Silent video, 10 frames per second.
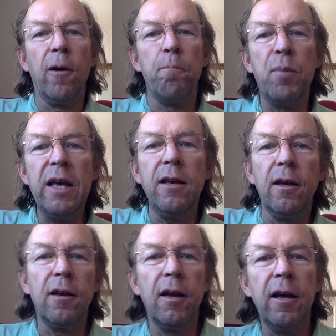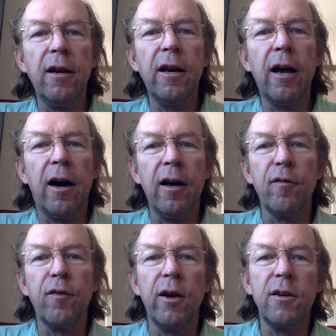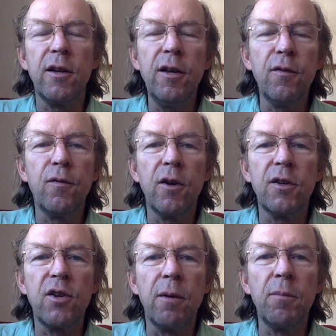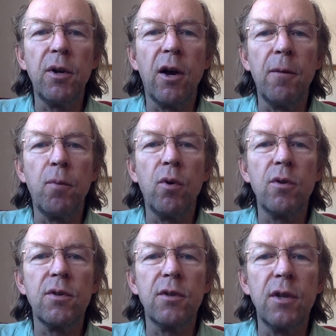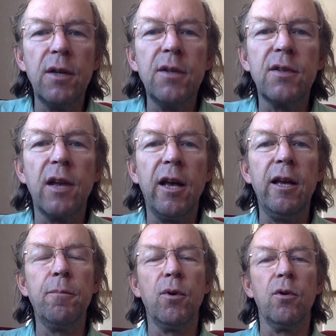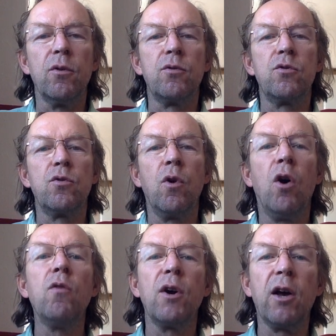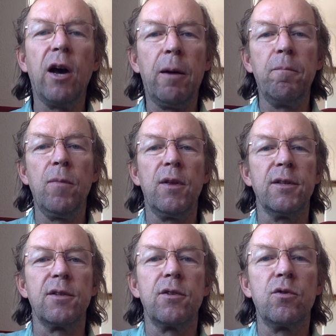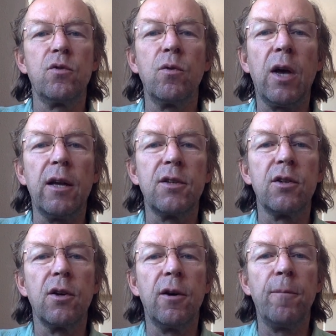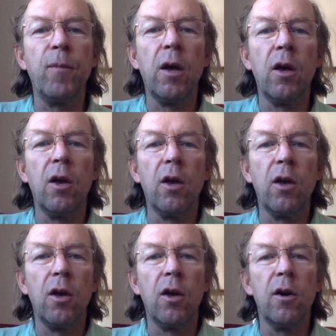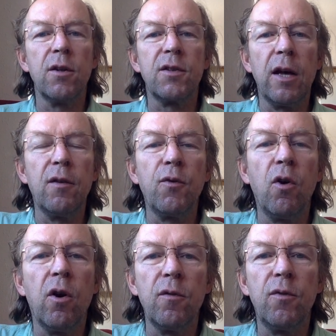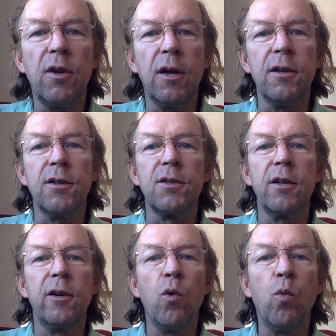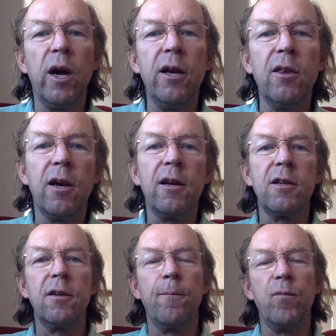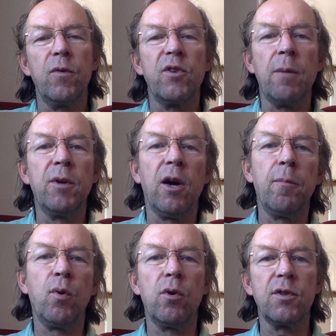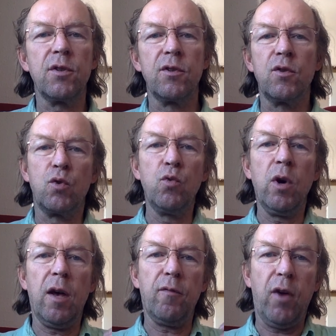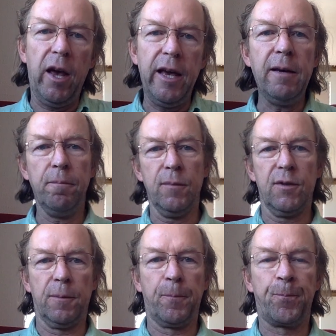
being in life. And if a Gemini person is able to overcome this, to get self-confidence in a way that Gemini persons do have aims,